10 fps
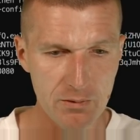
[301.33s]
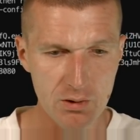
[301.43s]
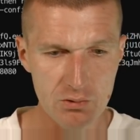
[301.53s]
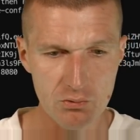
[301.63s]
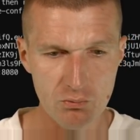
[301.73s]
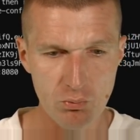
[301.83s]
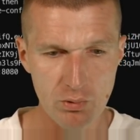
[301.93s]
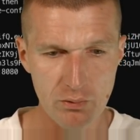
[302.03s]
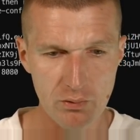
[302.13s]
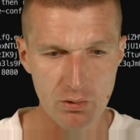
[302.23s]
this
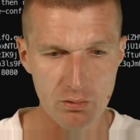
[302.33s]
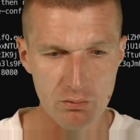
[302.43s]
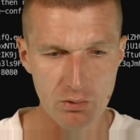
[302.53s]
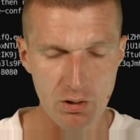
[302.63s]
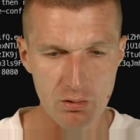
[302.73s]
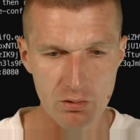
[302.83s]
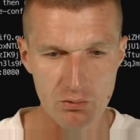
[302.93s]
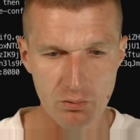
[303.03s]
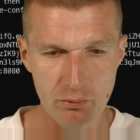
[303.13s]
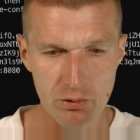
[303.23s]
with, yeah,
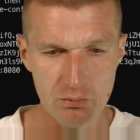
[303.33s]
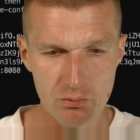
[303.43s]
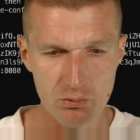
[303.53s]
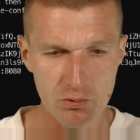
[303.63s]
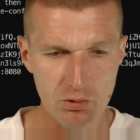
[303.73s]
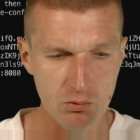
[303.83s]
it's overridden. So it's